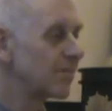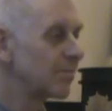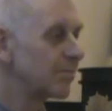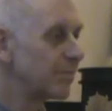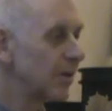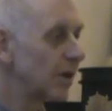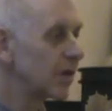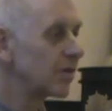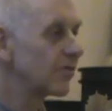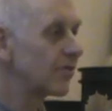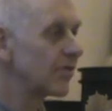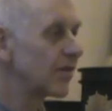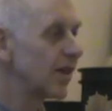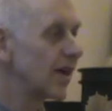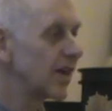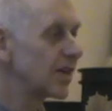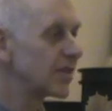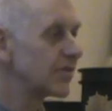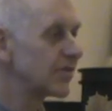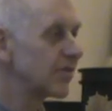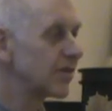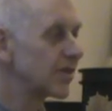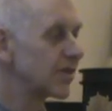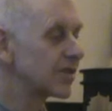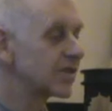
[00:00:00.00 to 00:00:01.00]
butterflies,
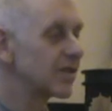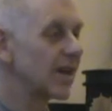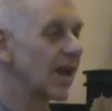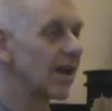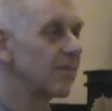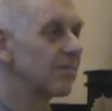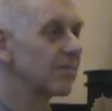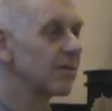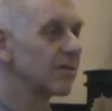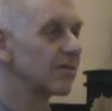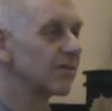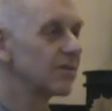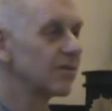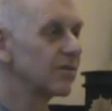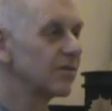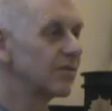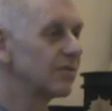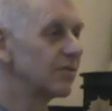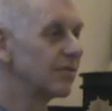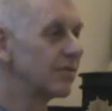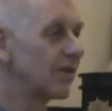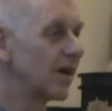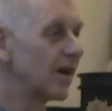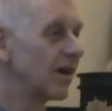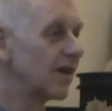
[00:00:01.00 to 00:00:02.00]
for example,
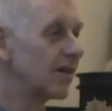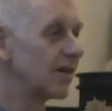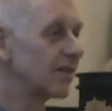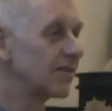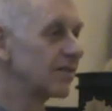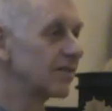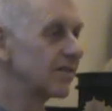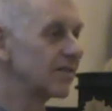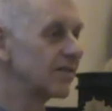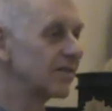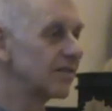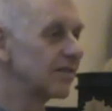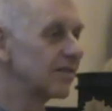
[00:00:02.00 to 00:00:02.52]
who are